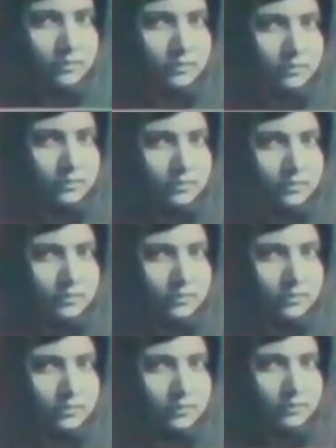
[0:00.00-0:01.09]

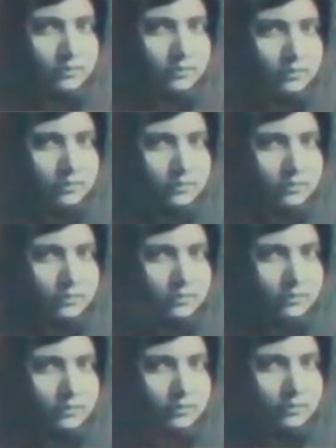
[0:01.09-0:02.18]

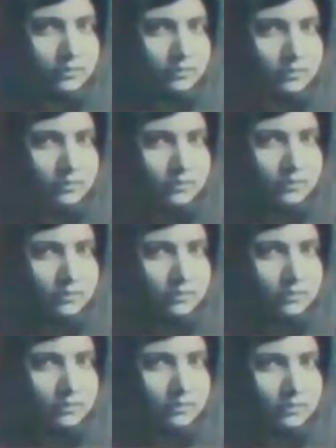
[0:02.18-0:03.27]

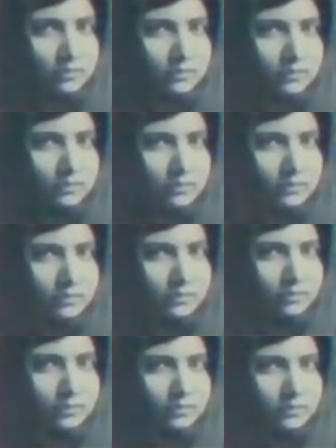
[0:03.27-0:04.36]

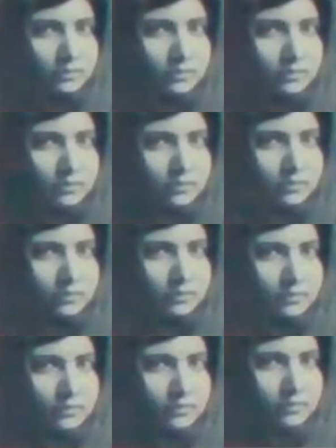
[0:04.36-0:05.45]

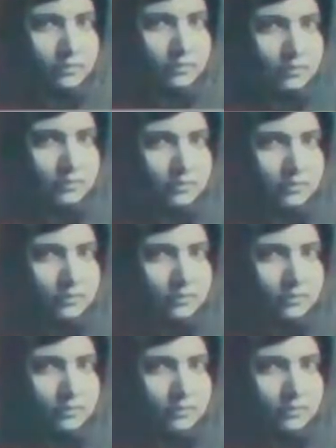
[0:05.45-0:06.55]

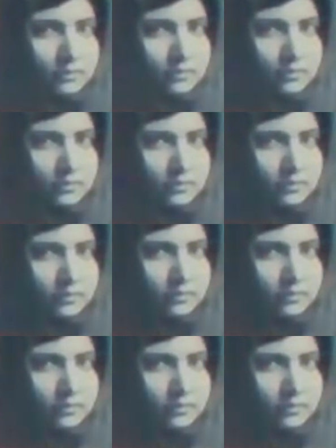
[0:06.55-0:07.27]
No words are spoken by the person on screen.